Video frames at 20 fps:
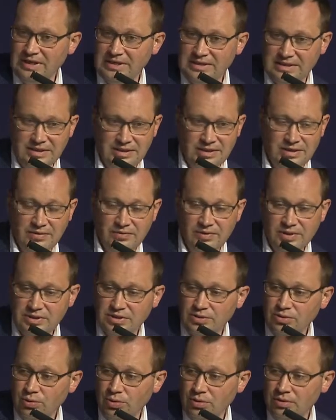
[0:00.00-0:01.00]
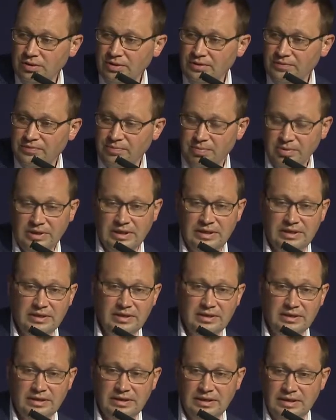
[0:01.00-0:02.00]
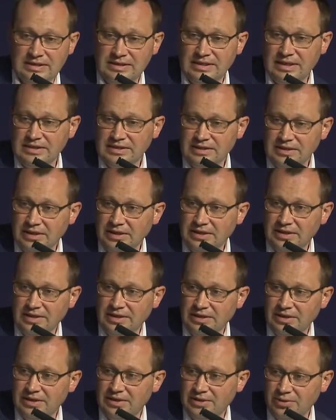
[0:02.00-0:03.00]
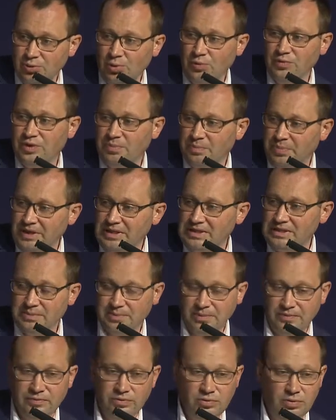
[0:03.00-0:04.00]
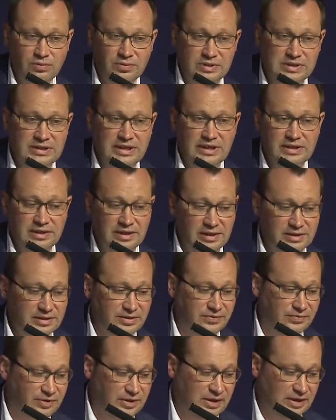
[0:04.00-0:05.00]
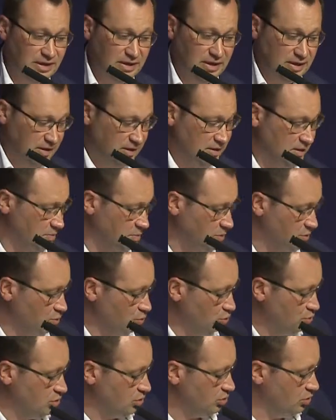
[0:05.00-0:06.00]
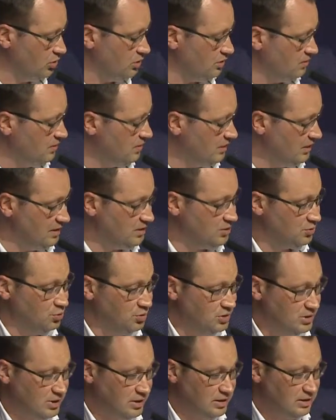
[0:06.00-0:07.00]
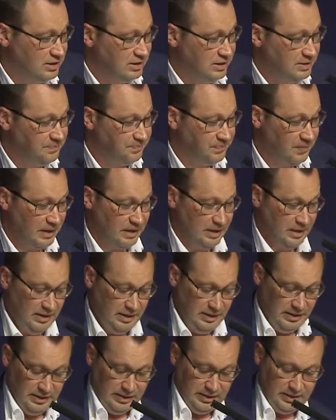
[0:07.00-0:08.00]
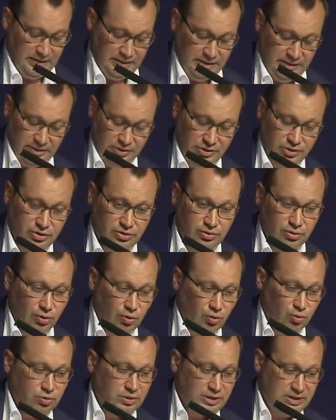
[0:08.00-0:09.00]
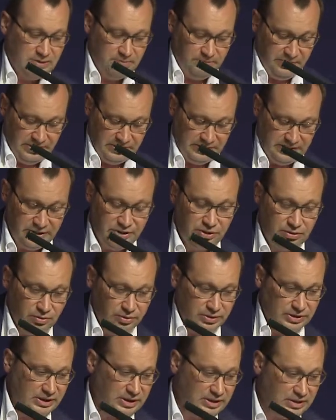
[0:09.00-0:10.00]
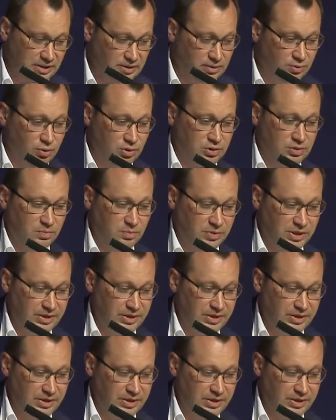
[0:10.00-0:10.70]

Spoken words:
Good afternoon, dear colleagues. 2017 has become a revolutionary year for improving the city environment.